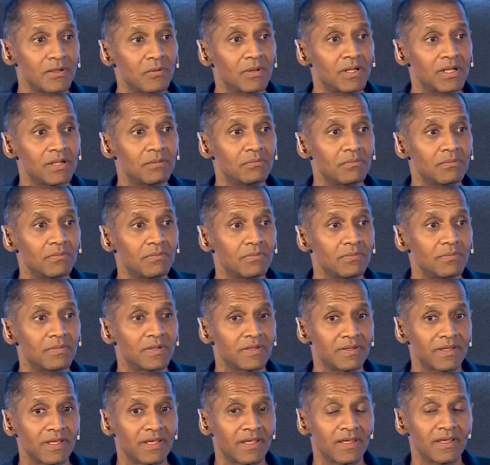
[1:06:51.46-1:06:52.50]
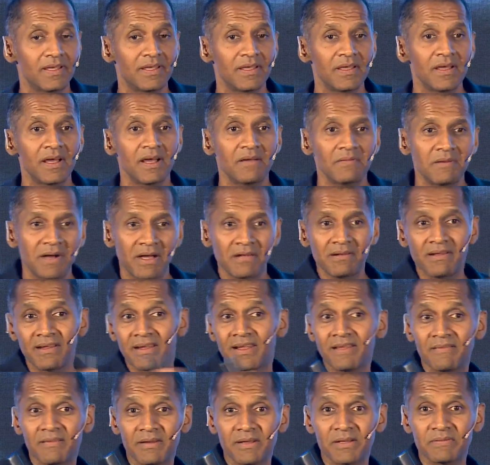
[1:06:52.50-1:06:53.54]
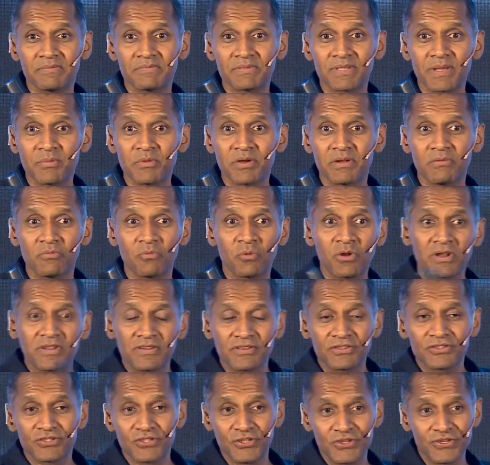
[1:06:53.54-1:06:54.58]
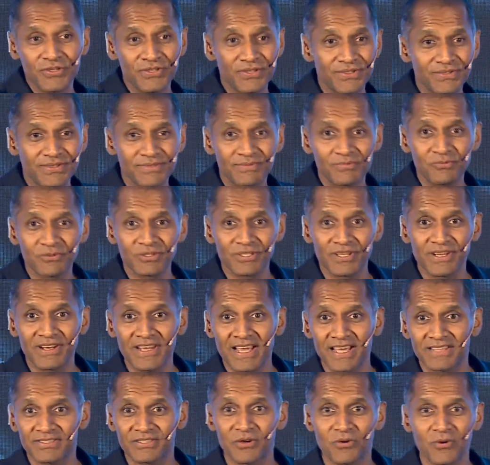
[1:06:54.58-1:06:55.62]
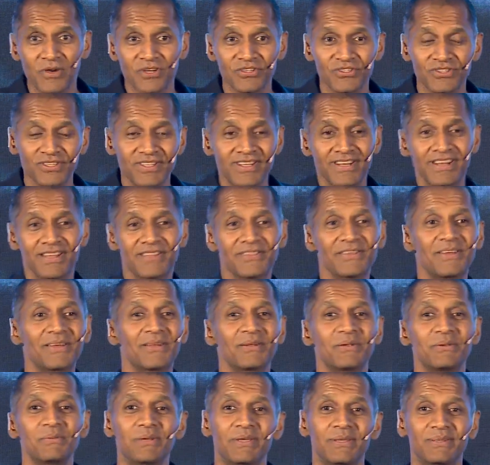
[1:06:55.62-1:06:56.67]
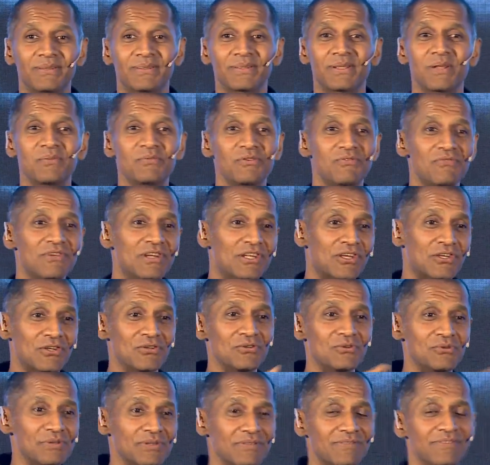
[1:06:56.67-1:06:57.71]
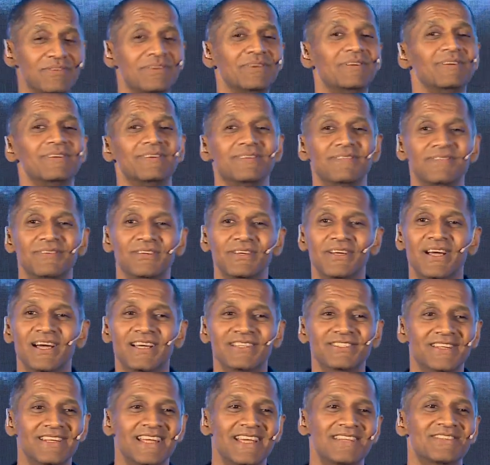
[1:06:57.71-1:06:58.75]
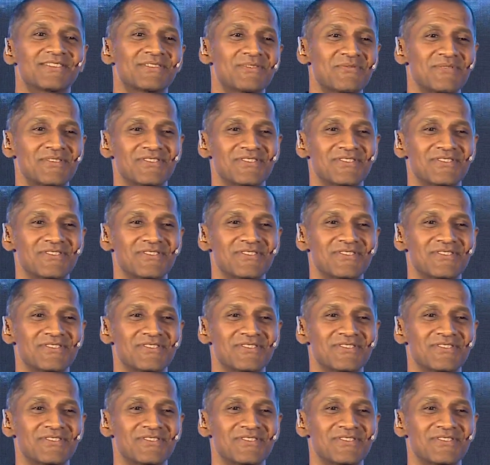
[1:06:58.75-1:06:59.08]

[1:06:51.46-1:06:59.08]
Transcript: So I think one of the students was going to ask a question, and I think it'll be really cool if you guys can